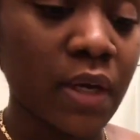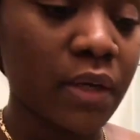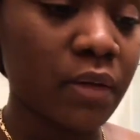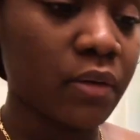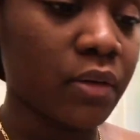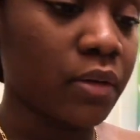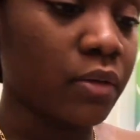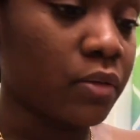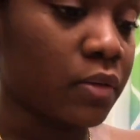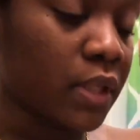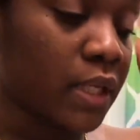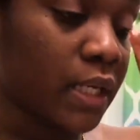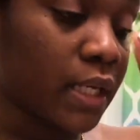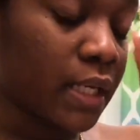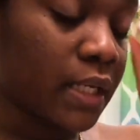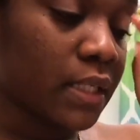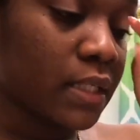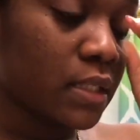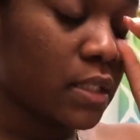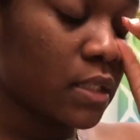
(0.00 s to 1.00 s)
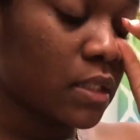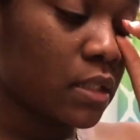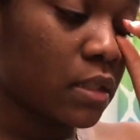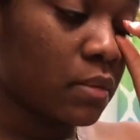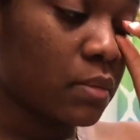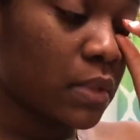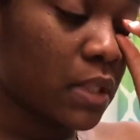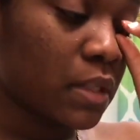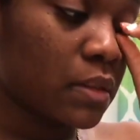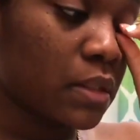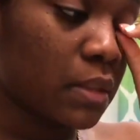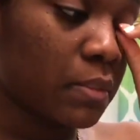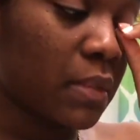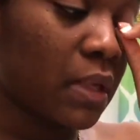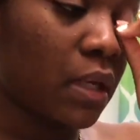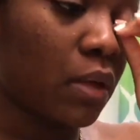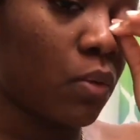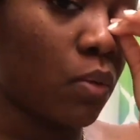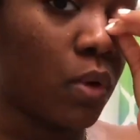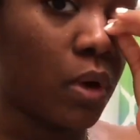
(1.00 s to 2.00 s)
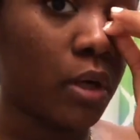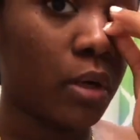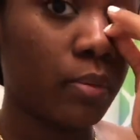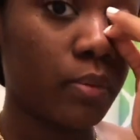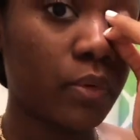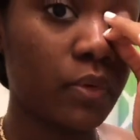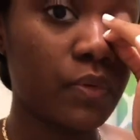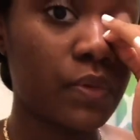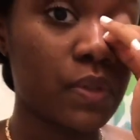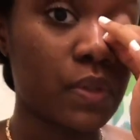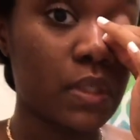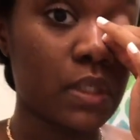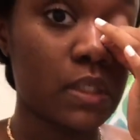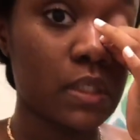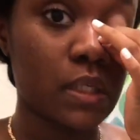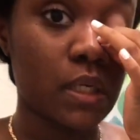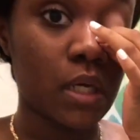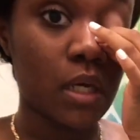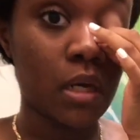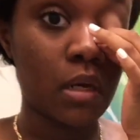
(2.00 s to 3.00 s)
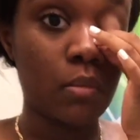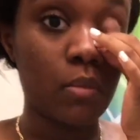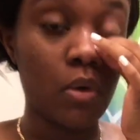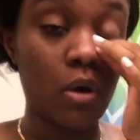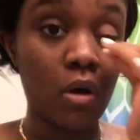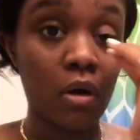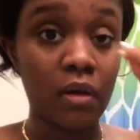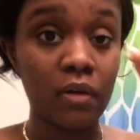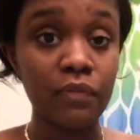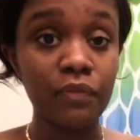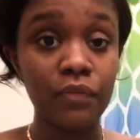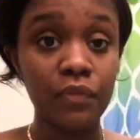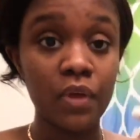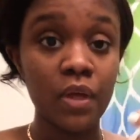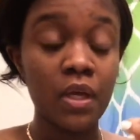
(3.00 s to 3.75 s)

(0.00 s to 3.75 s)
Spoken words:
I don't know, like I guess sometimes they make it waterproof so it doesn't come off.